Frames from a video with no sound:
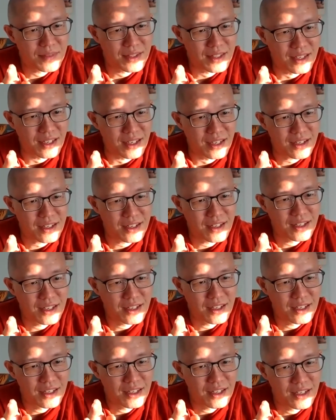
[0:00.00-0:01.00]
Yeah.
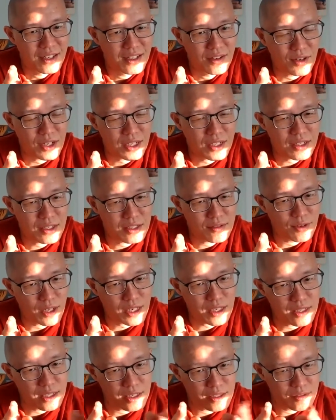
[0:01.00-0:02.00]
Why did
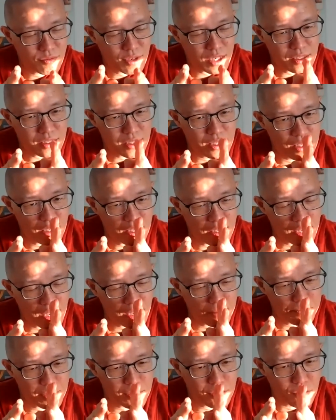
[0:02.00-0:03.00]
it
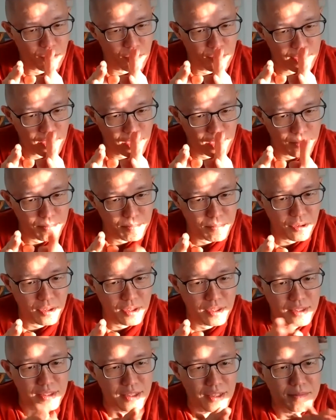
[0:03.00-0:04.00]
happen only at that
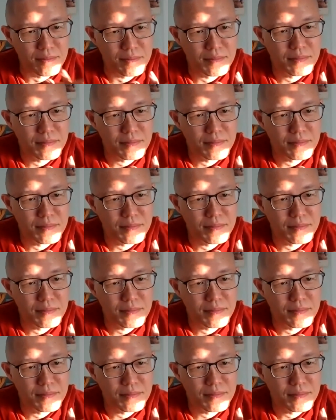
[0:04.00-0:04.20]
point in time?